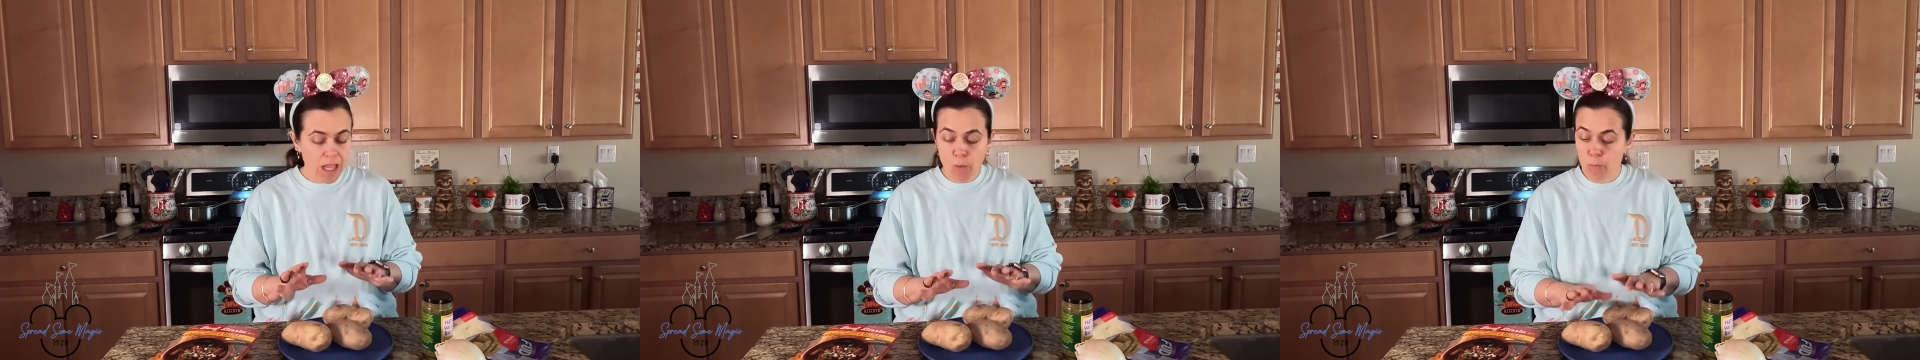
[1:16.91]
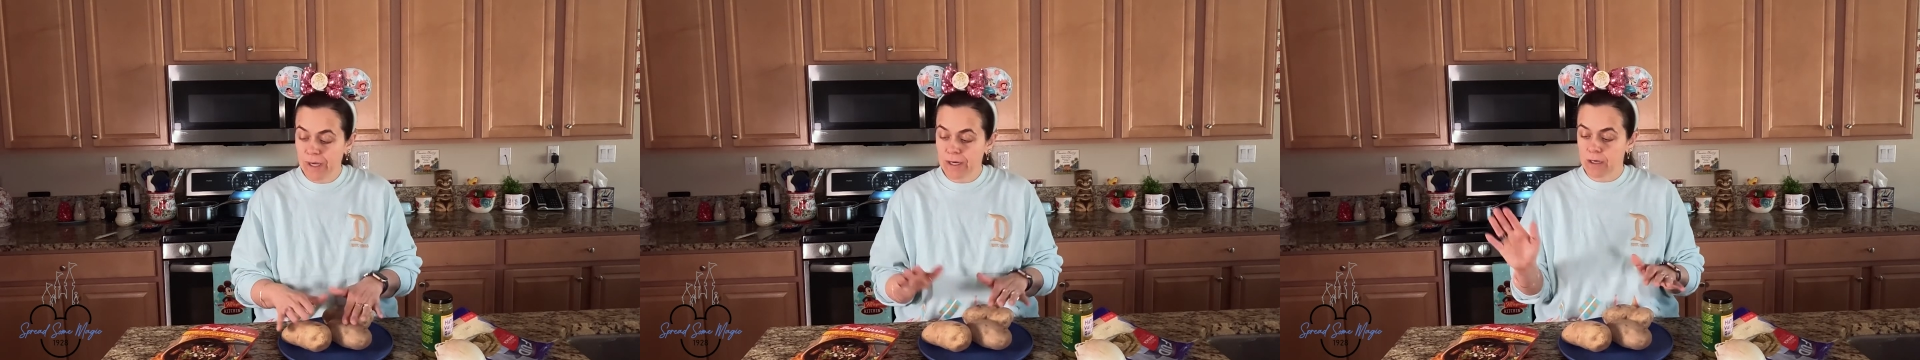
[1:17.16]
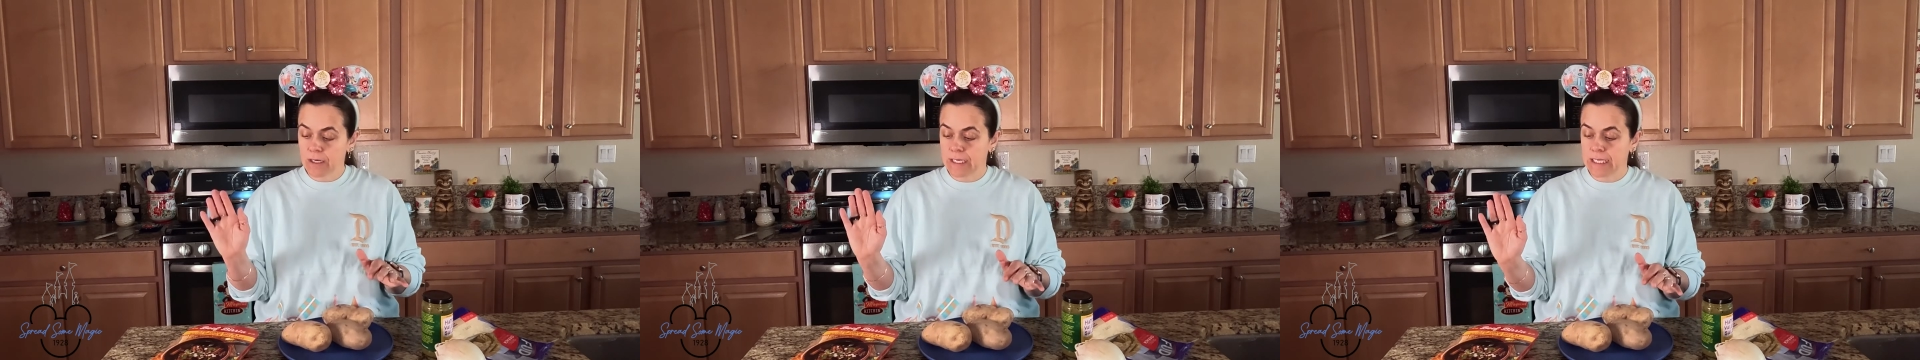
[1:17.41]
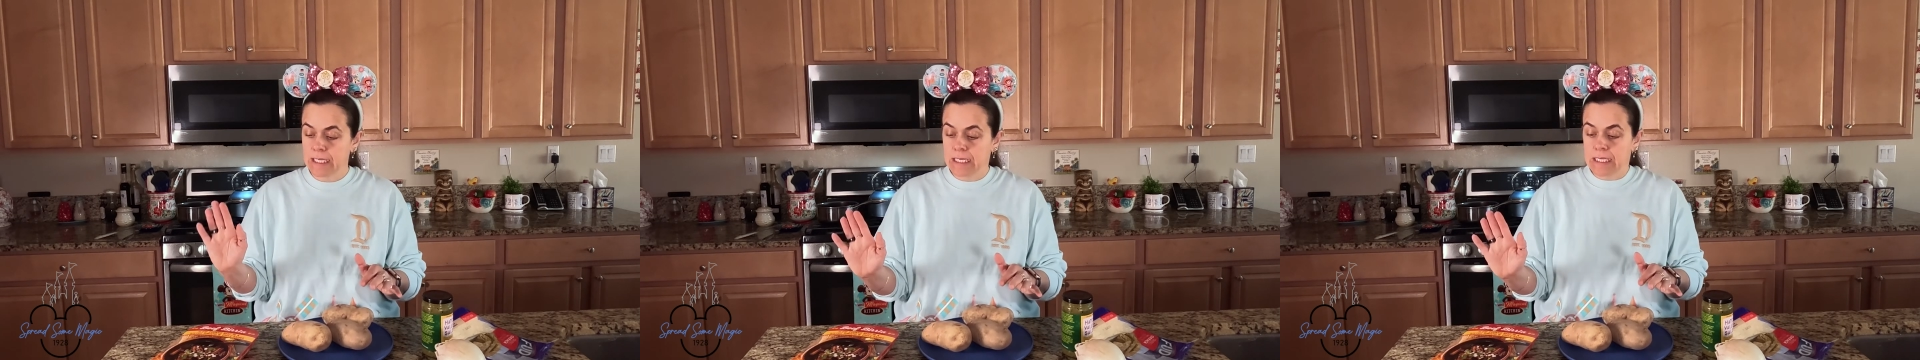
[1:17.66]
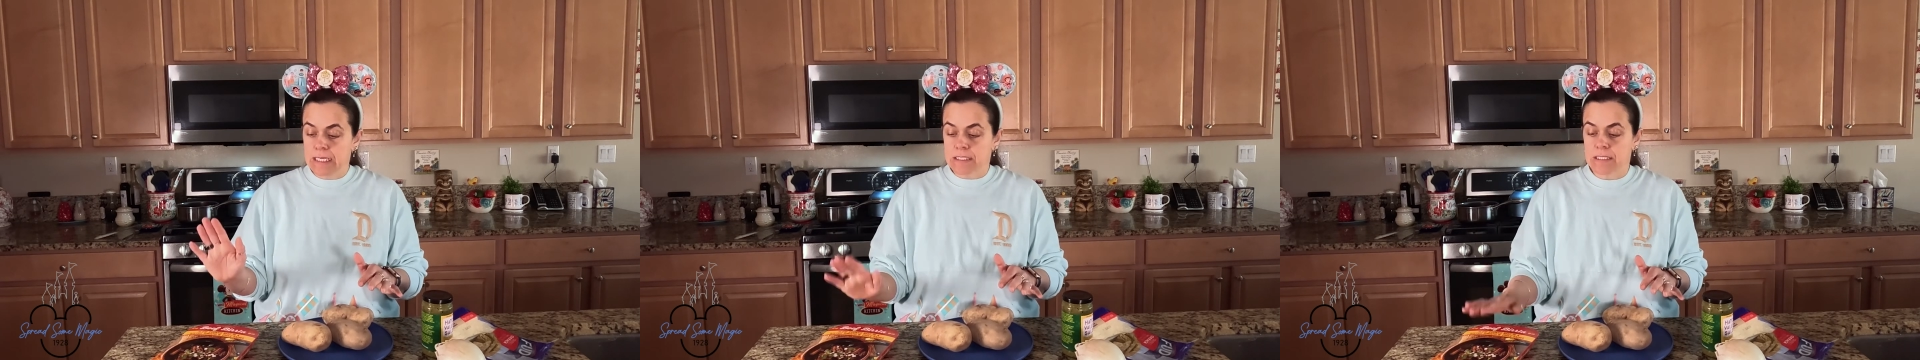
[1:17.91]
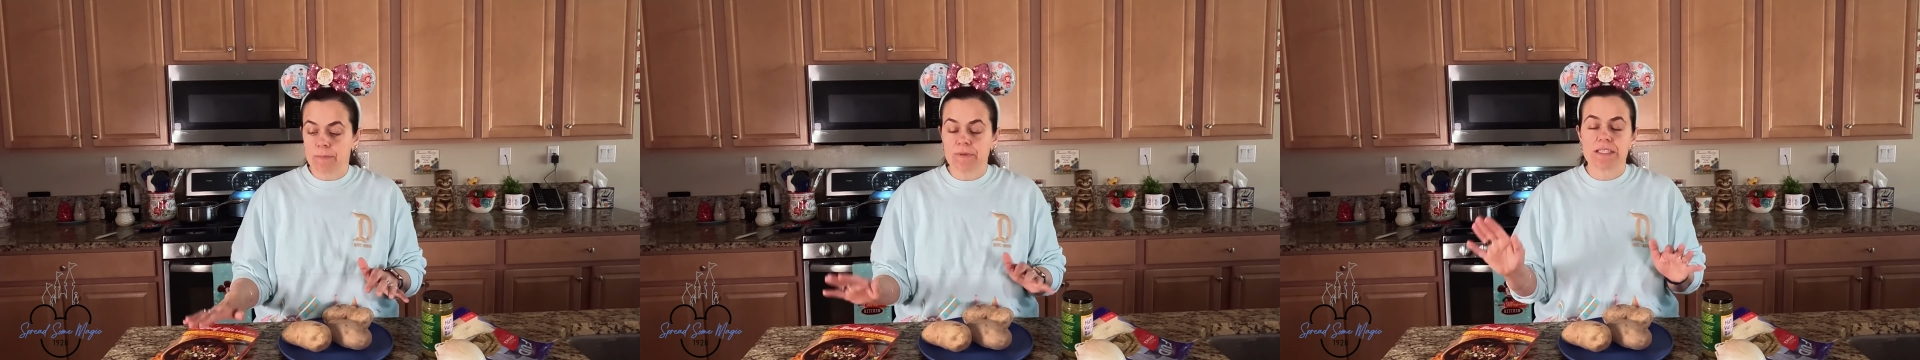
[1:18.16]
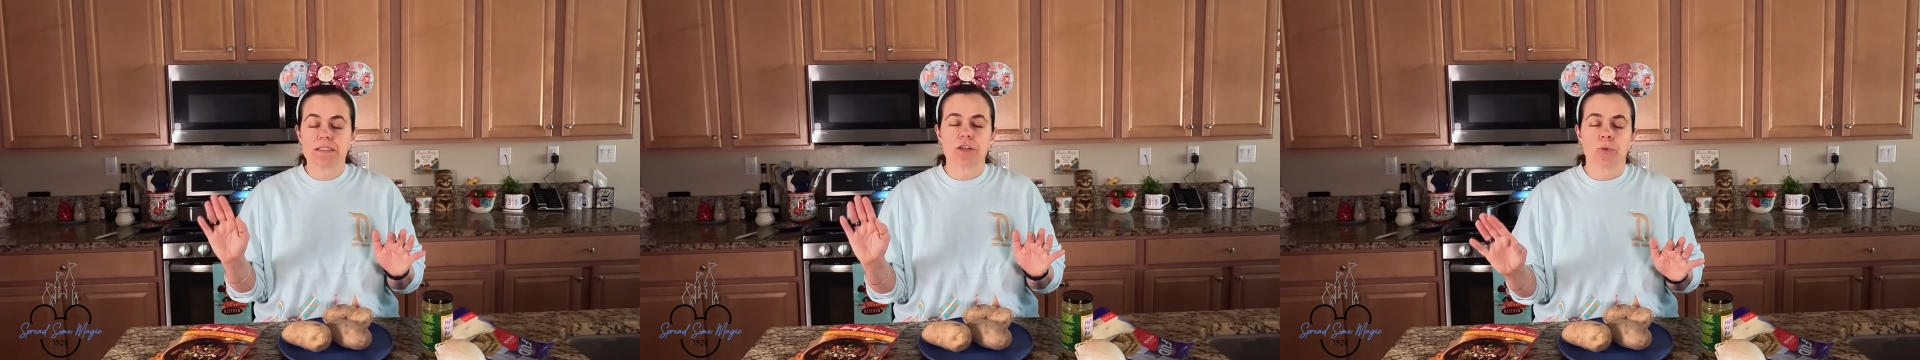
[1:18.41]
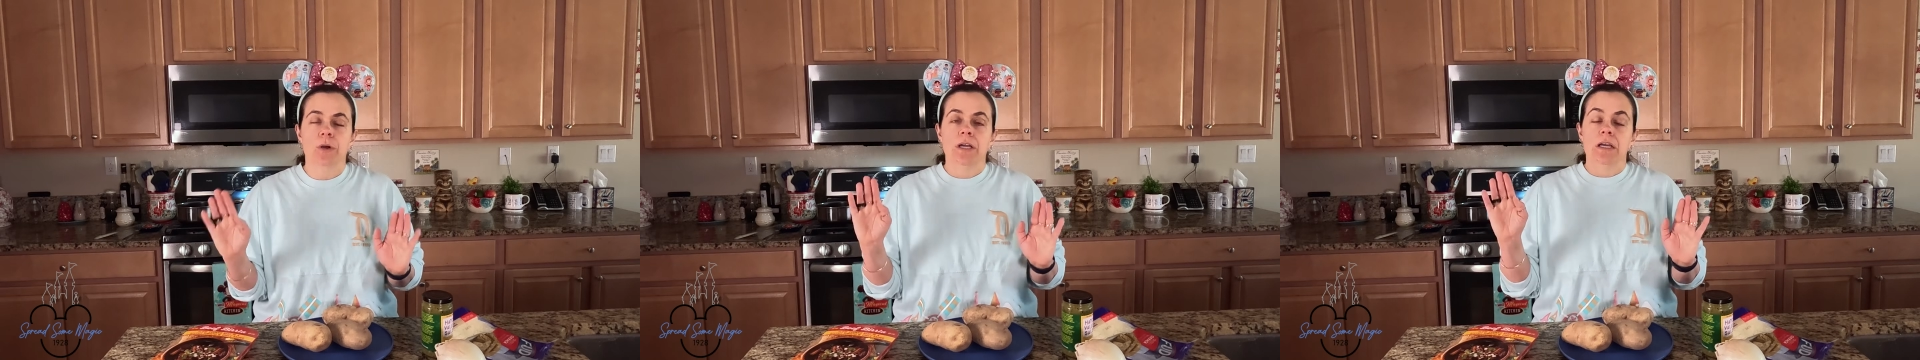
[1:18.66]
We are gonna top this. So